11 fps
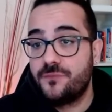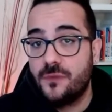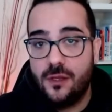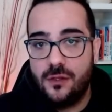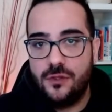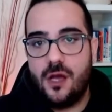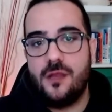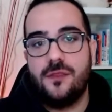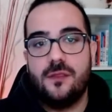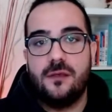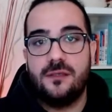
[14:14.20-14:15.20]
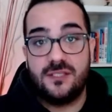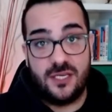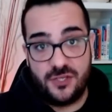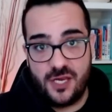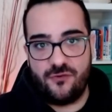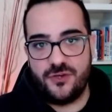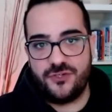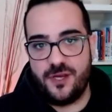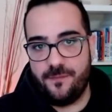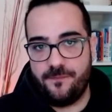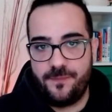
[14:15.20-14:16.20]
non-stationary
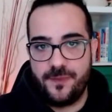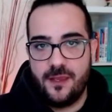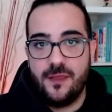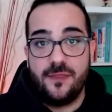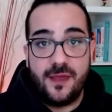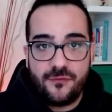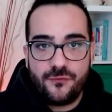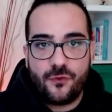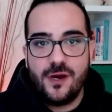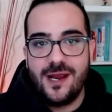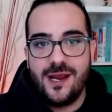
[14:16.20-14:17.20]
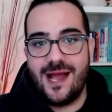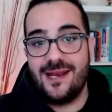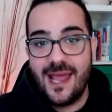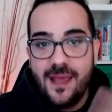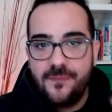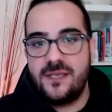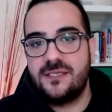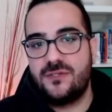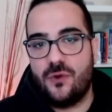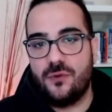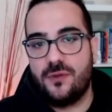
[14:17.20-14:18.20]
regime. Therefore, an
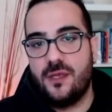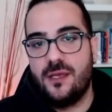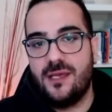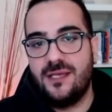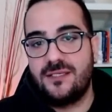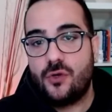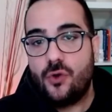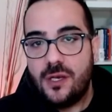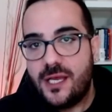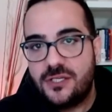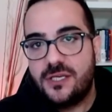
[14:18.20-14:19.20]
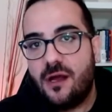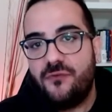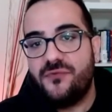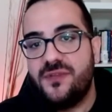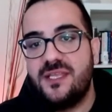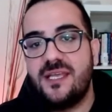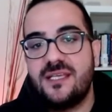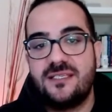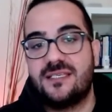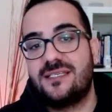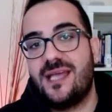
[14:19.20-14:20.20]
episode is a collection of
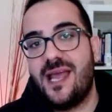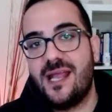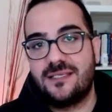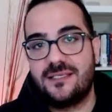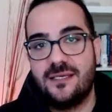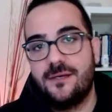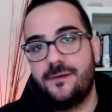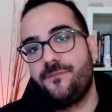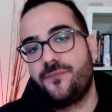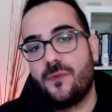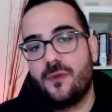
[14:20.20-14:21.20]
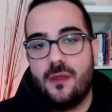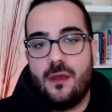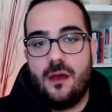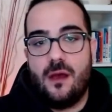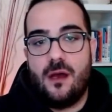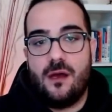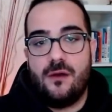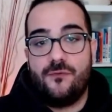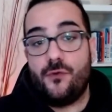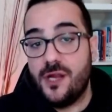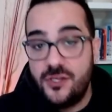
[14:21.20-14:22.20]
these states.
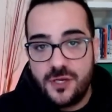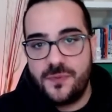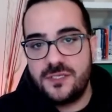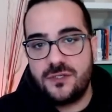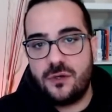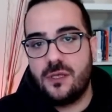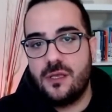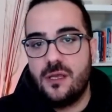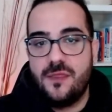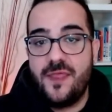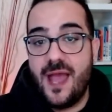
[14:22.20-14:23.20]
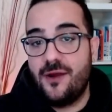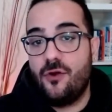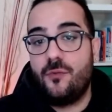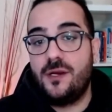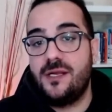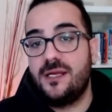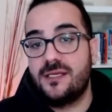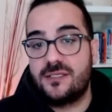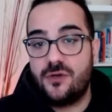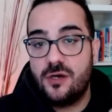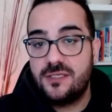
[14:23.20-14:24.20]
For each episode, the anomaly
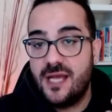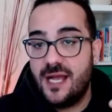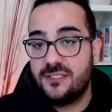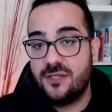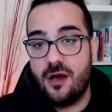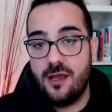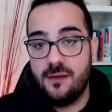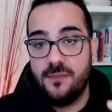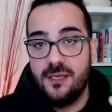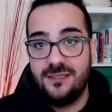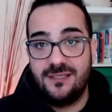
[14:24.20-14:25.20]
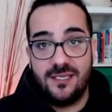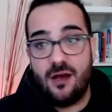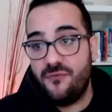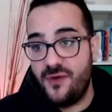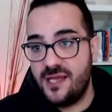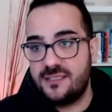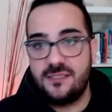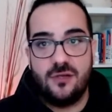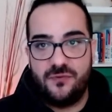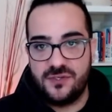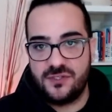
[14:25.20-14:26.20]
starts at time t of s, t
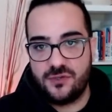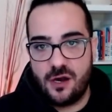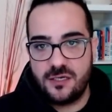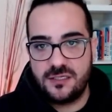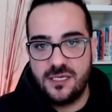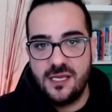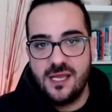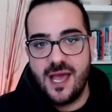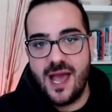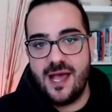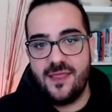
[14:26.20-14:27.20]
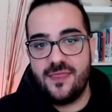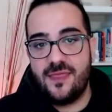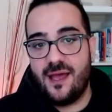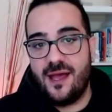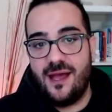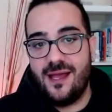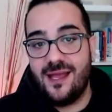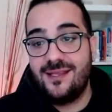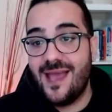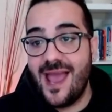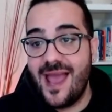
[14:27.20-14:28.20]
of starts, and
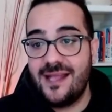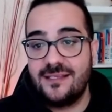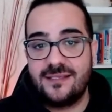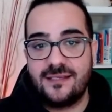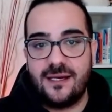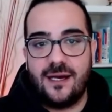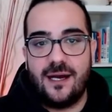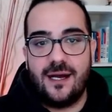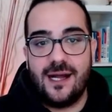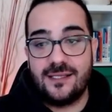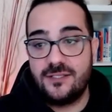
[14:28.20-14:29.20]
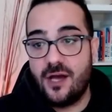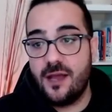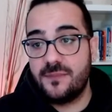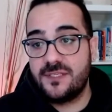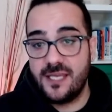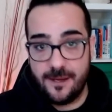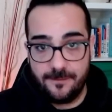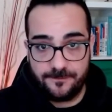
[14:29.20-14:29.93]
it ends at time t,